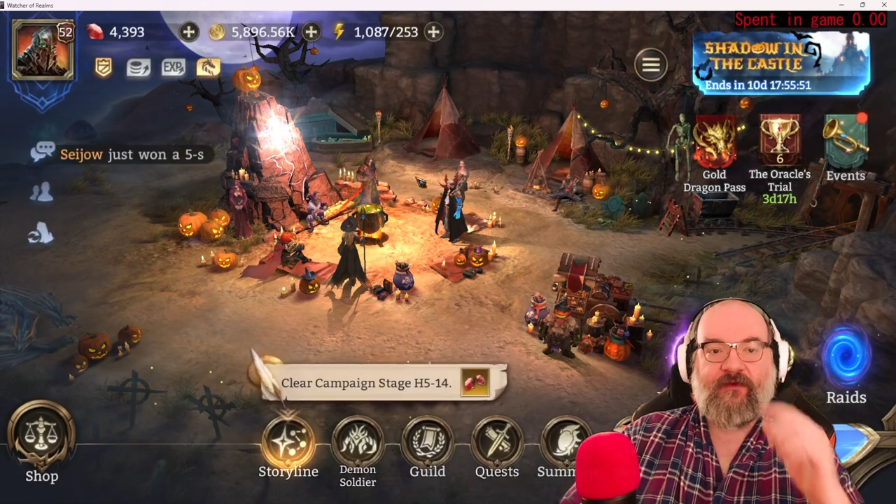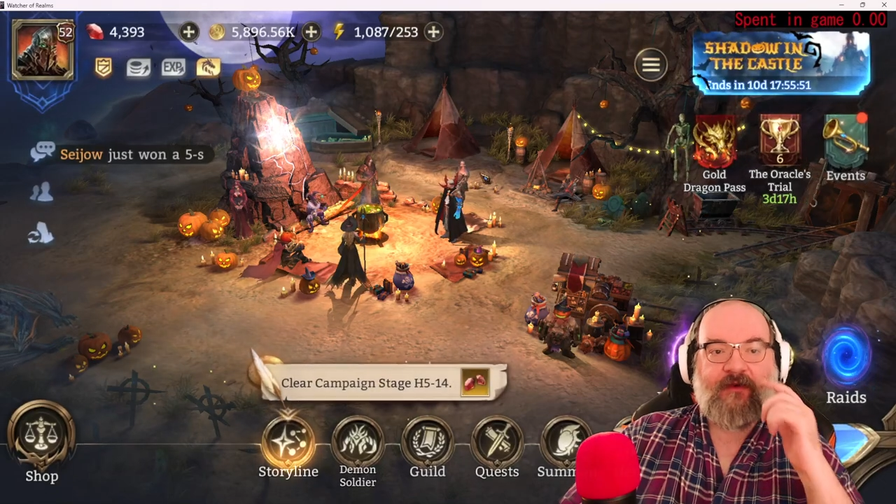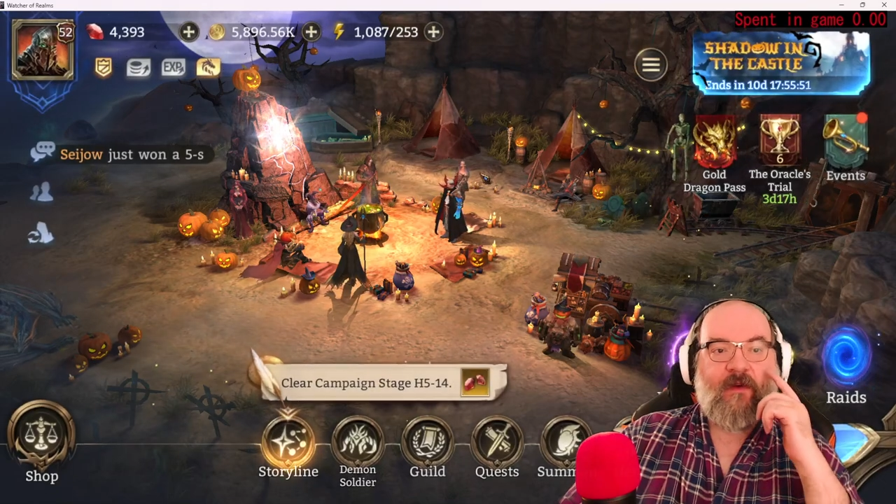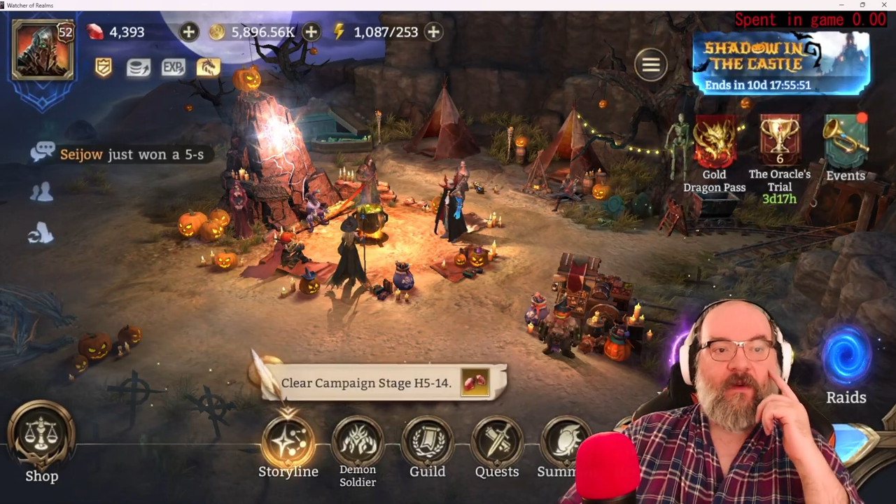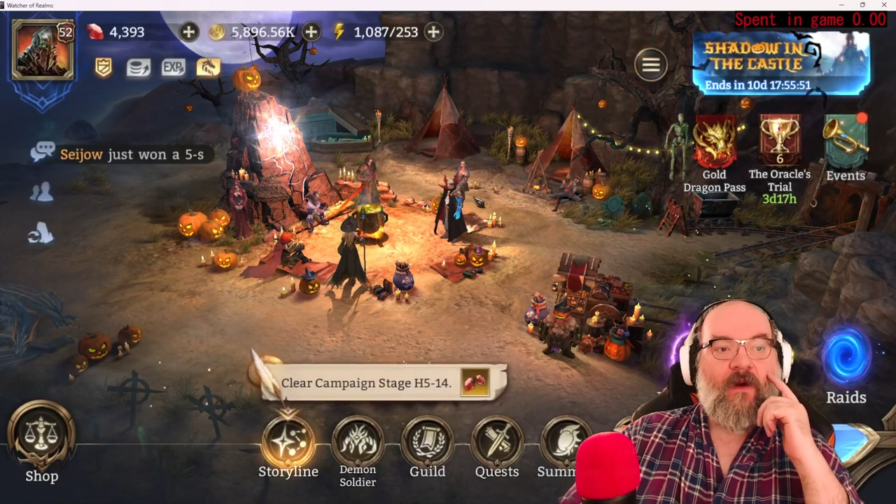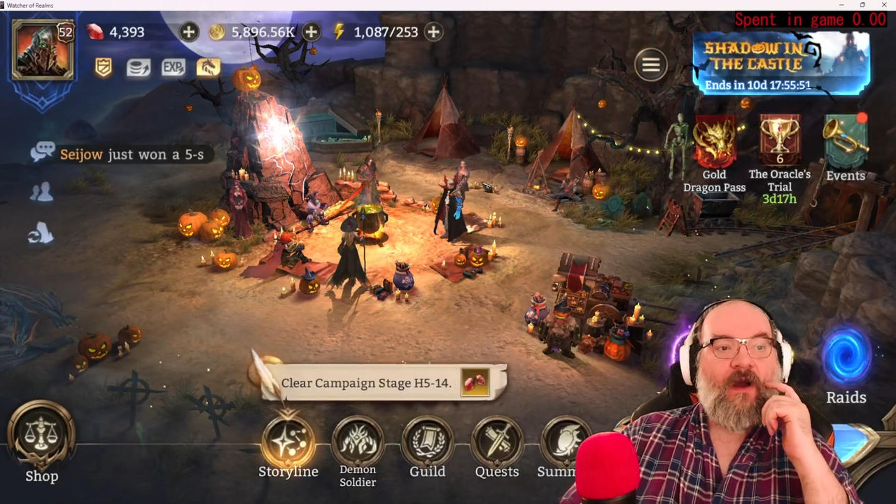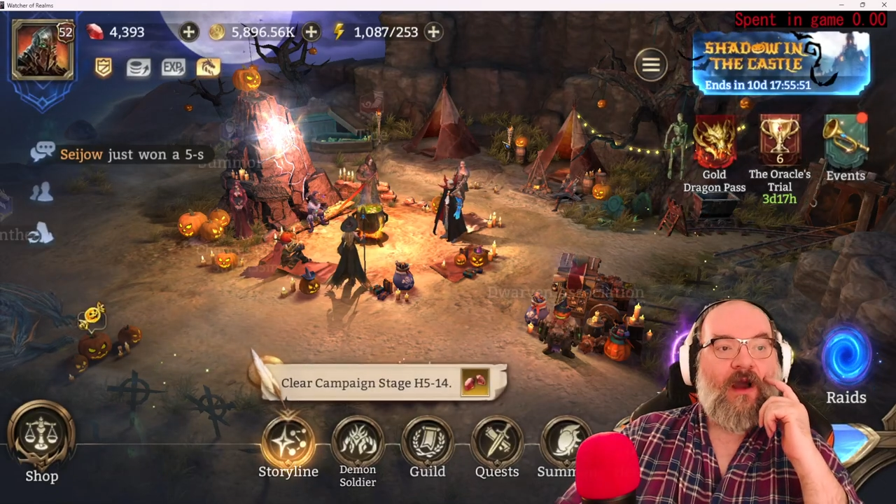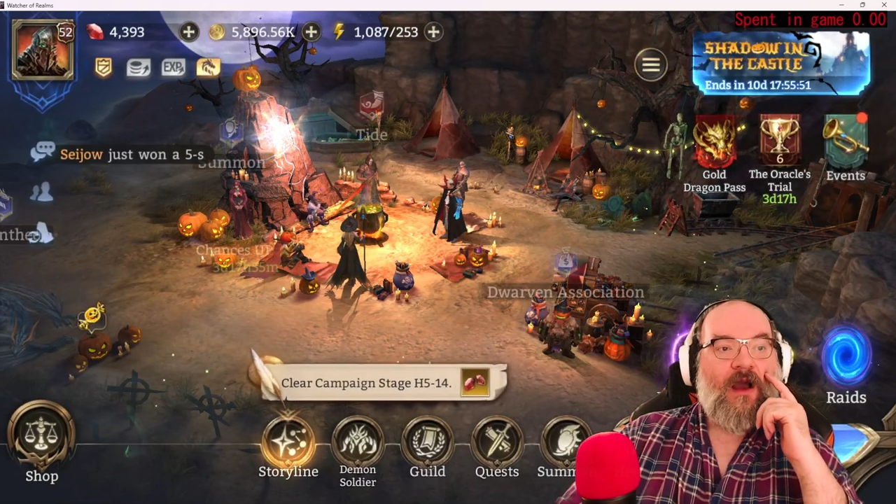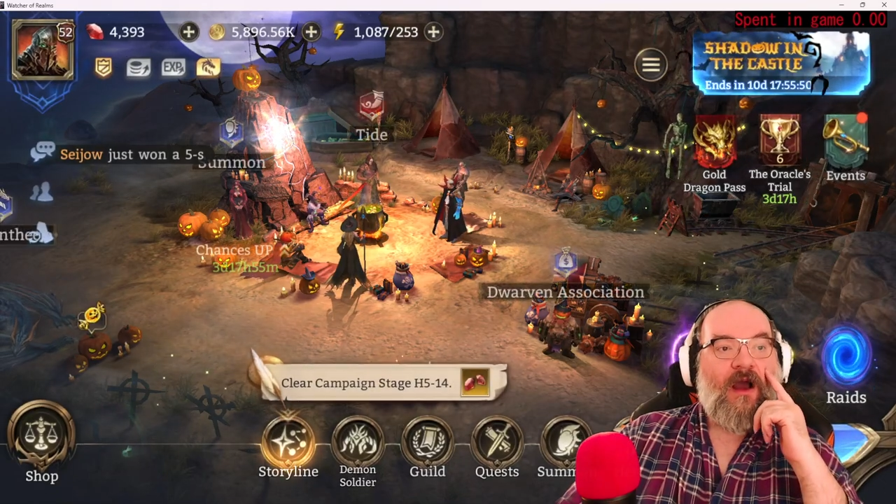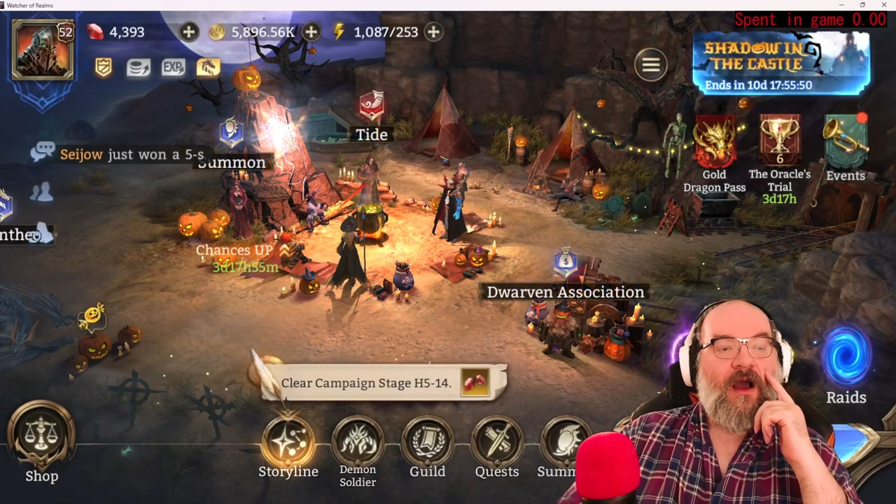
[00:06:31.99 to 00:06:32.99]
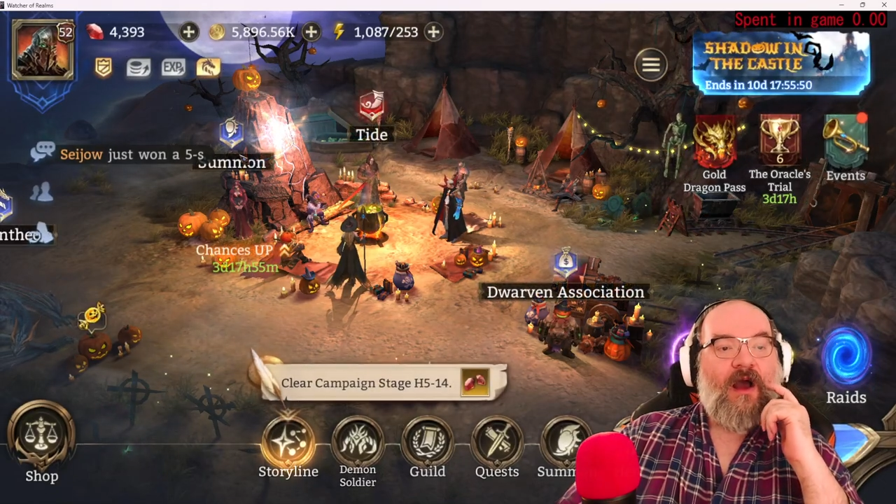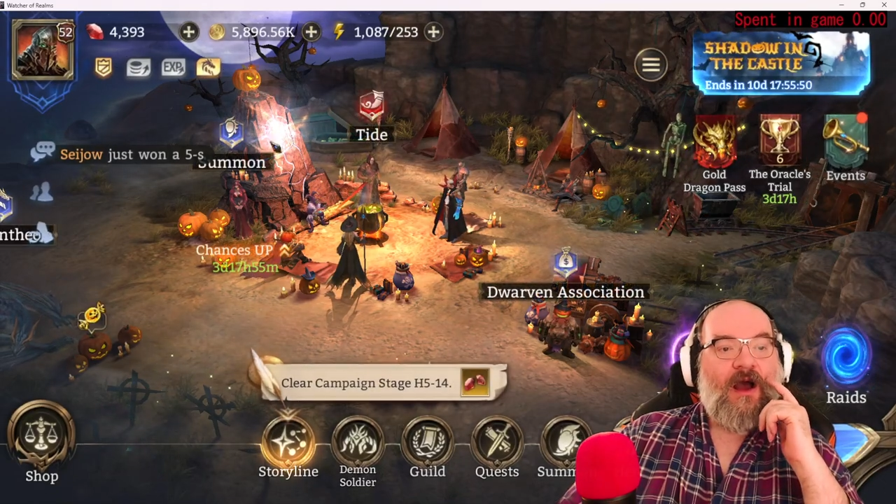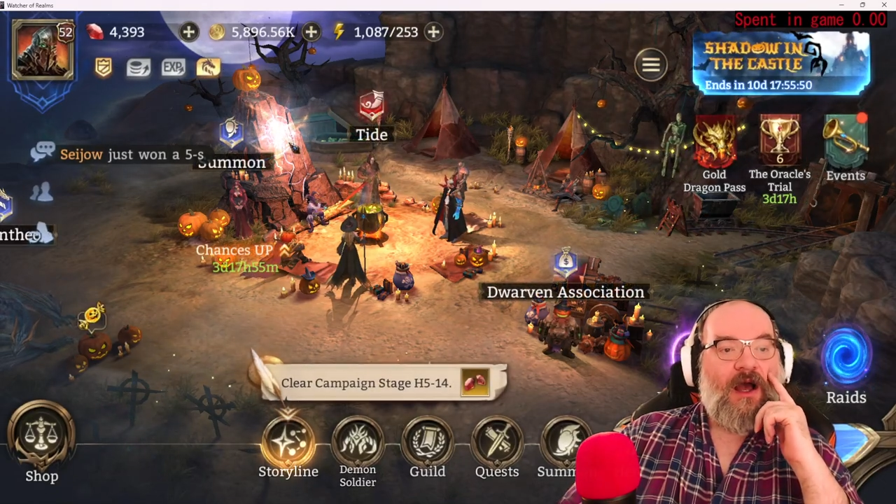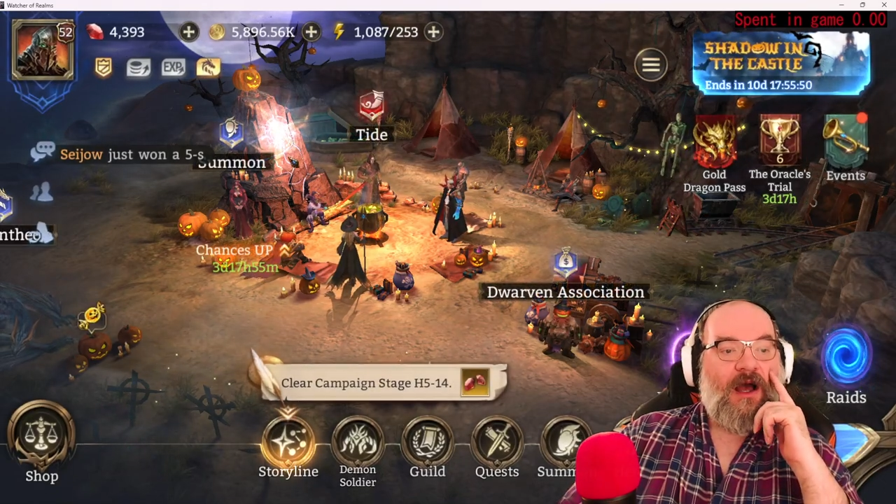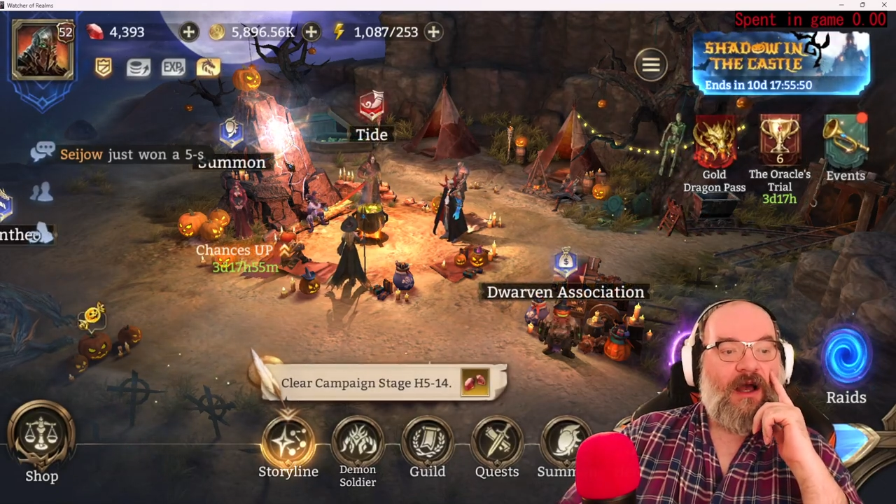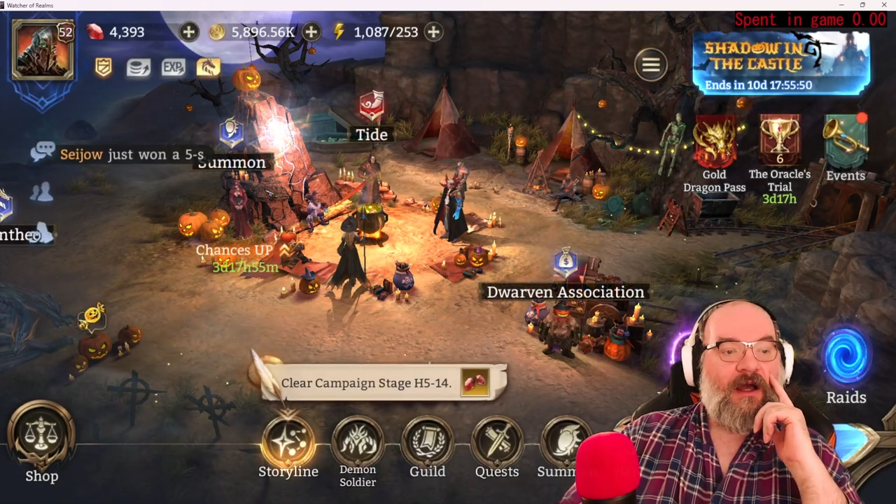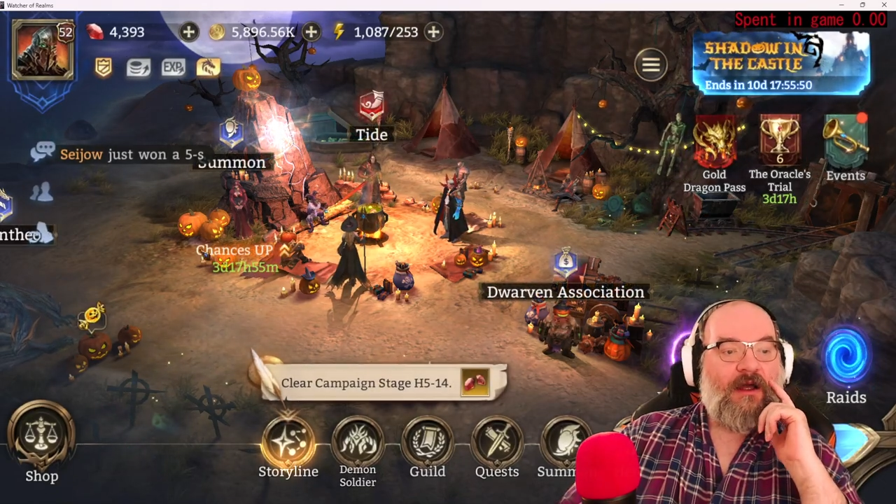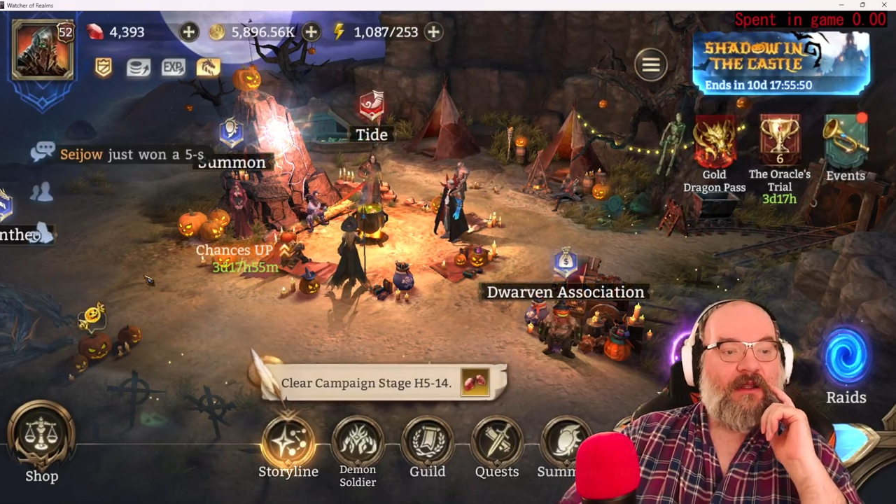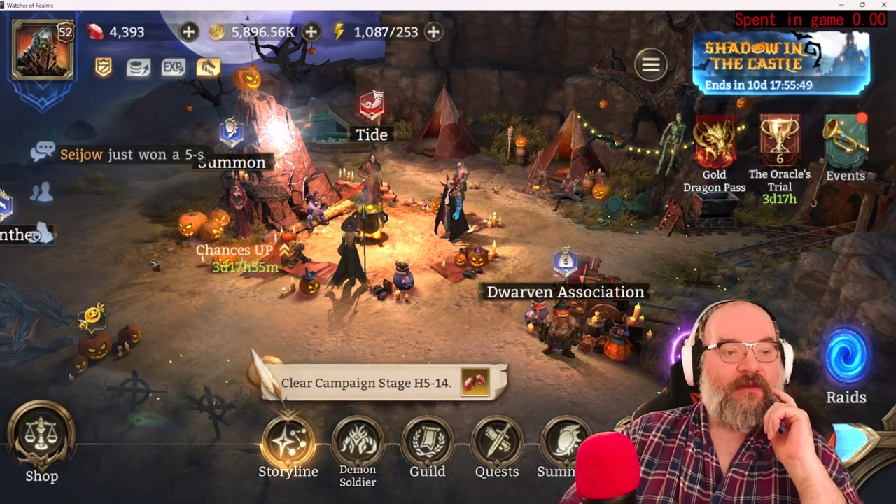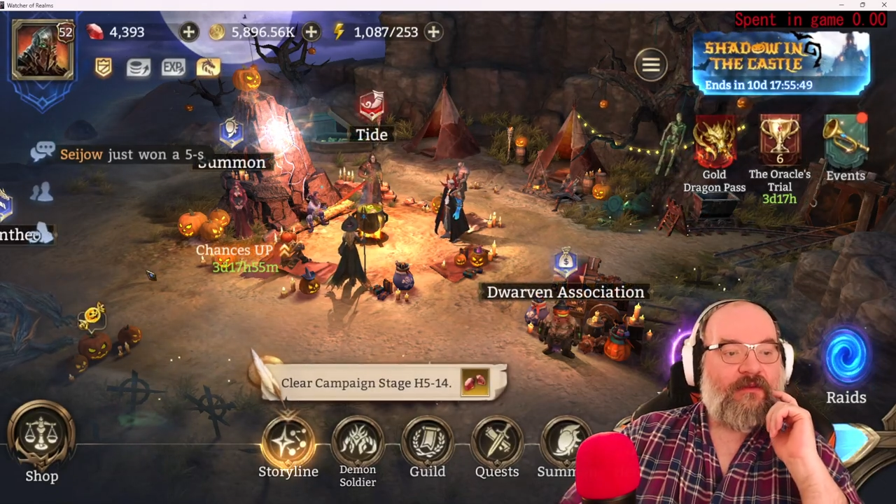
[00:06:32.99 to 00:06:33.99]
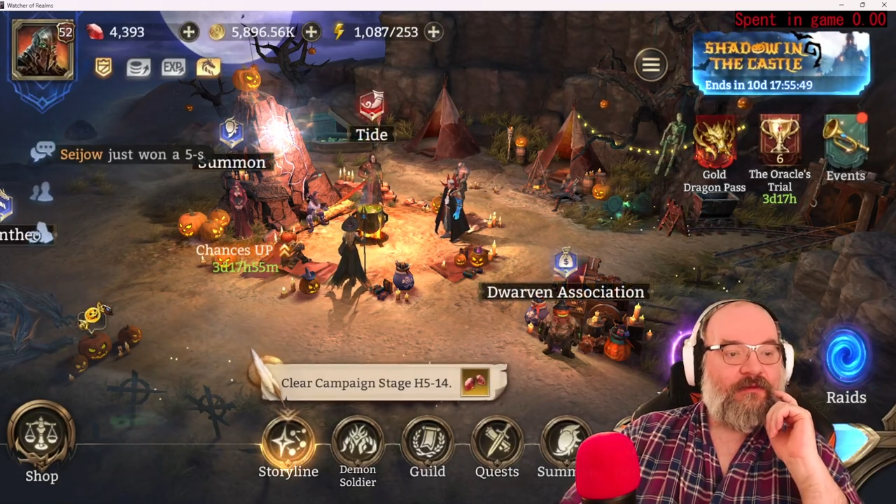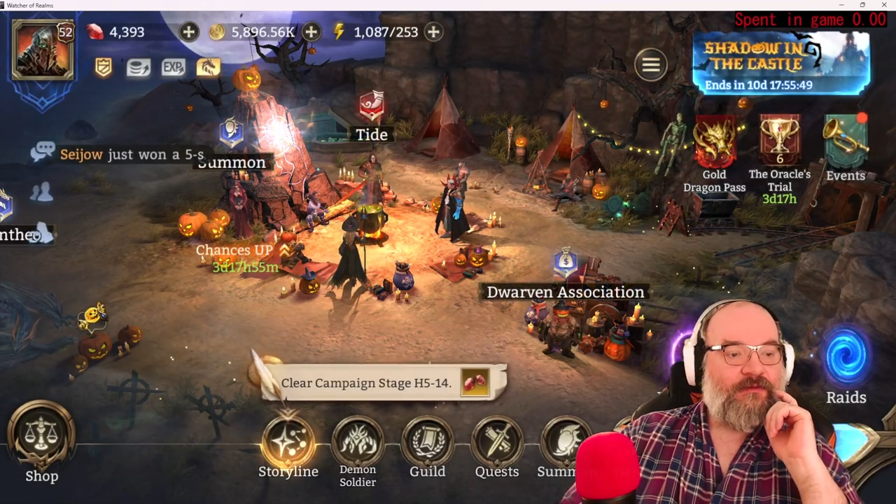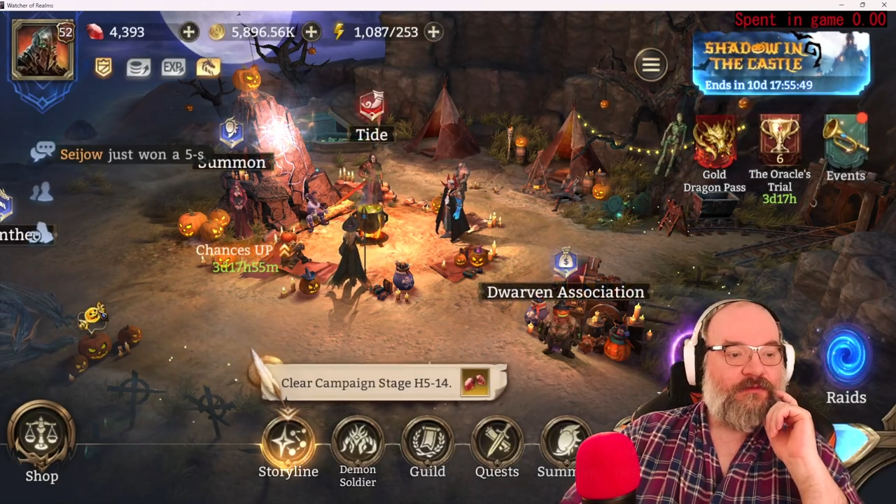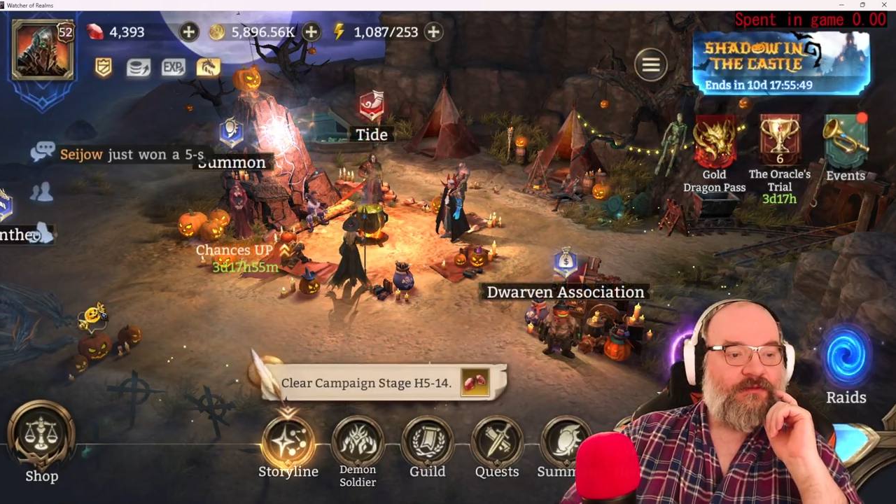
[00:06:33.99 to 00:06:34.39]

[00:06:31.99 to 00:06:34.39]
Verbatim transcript: so nice. Ooh,